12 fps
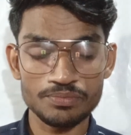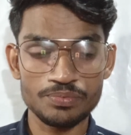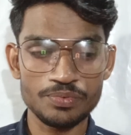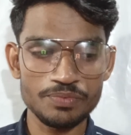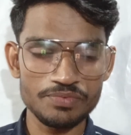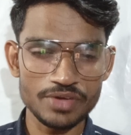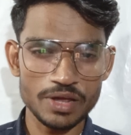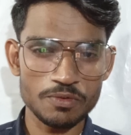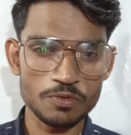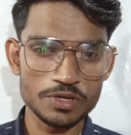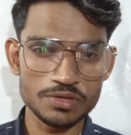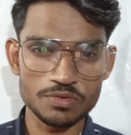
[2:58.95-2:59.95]
If we are
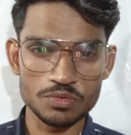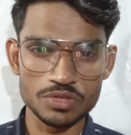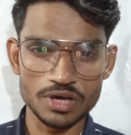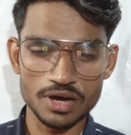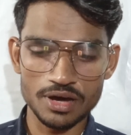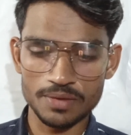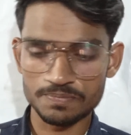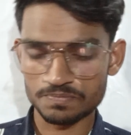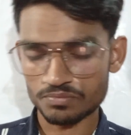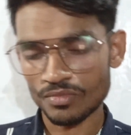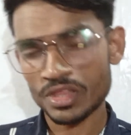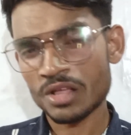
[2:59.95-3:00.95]
going to the
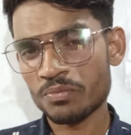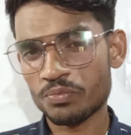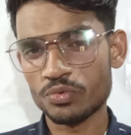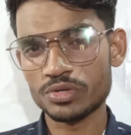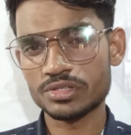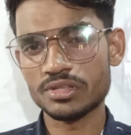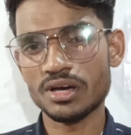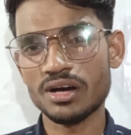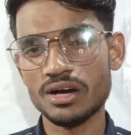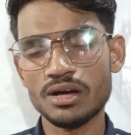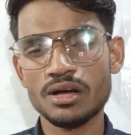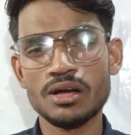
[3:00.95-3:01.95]
put
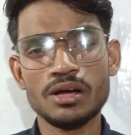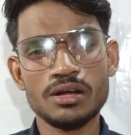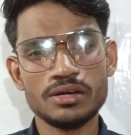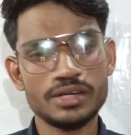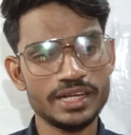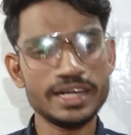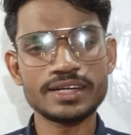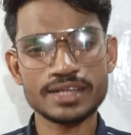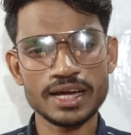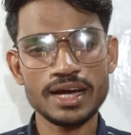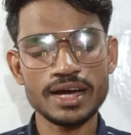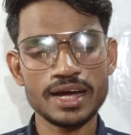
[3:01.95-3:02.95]
the
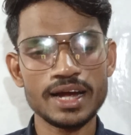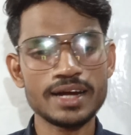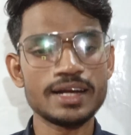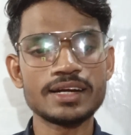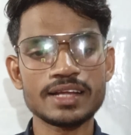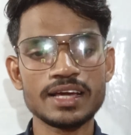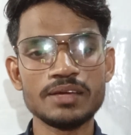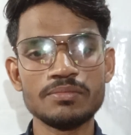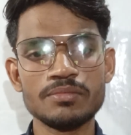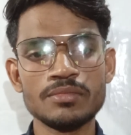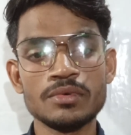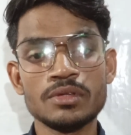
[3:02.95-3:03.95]
data at a time,